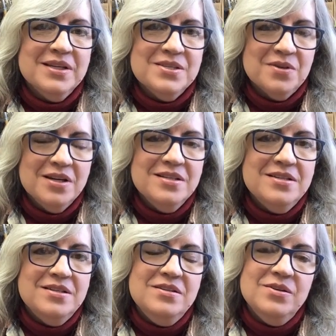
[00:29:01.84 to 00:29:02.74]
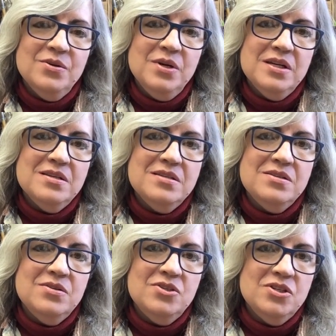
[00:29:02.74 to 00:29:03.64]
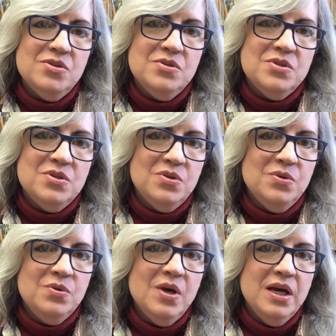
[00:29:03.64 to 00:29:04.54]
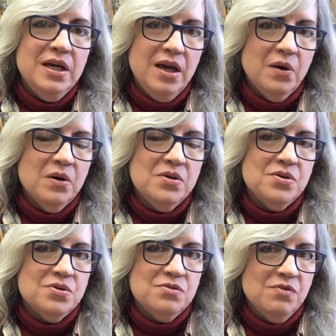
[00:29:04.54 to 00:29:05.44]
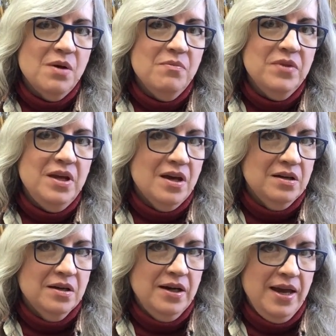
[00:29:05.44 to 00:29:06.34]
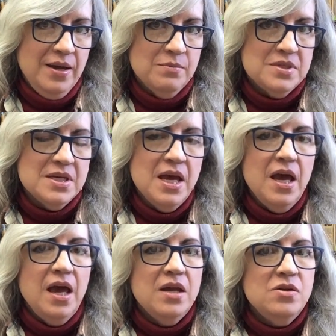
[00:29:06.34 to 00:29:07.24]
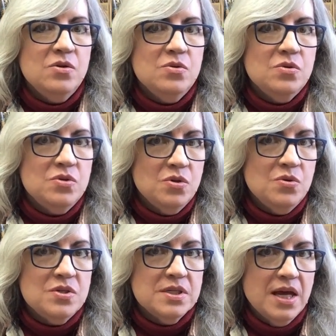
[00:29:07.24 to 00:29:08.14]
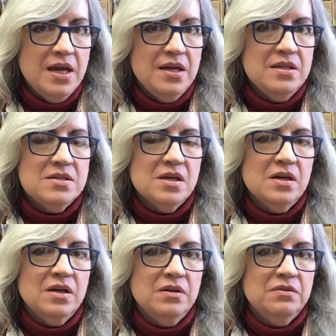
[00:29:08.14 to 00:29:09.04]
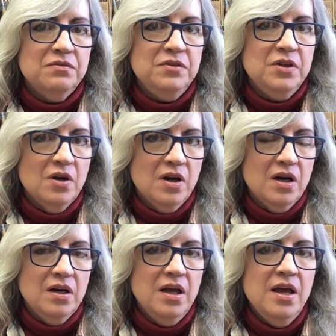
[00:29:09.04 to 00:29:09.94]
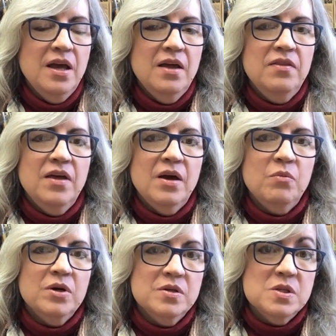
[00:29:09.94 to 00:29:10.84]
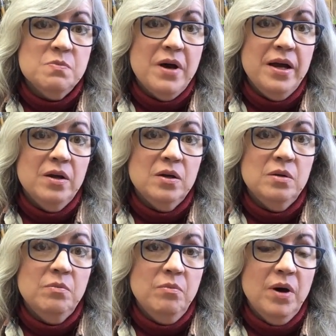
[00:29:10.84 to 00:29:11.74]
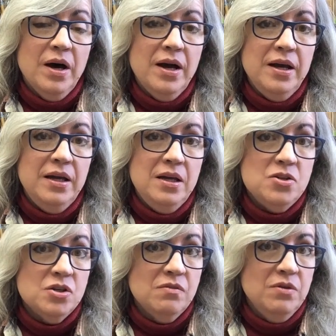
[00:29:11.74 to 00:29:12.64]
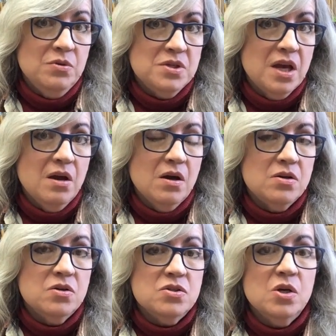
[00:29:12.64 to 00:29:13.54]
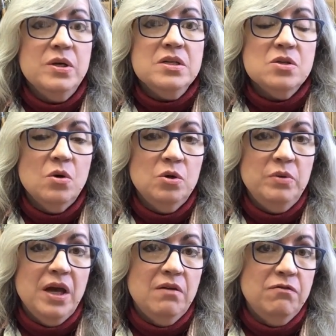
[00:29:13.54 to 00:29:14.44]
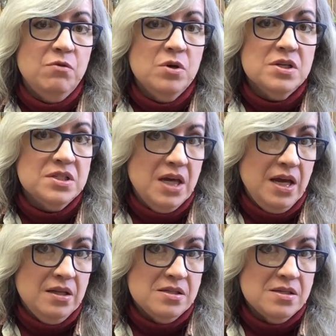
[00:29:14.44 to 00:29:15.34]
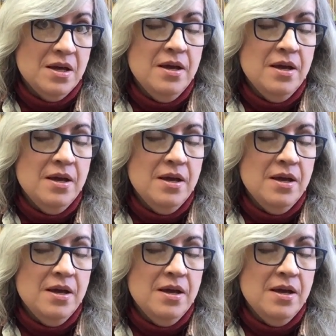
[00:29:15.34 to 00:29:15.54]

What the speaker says: instructed to do is to choose 2 characters from the Hunger Games and do 2 skeins of yarn that were inspired by each of those characters. So in total we had 4 skeins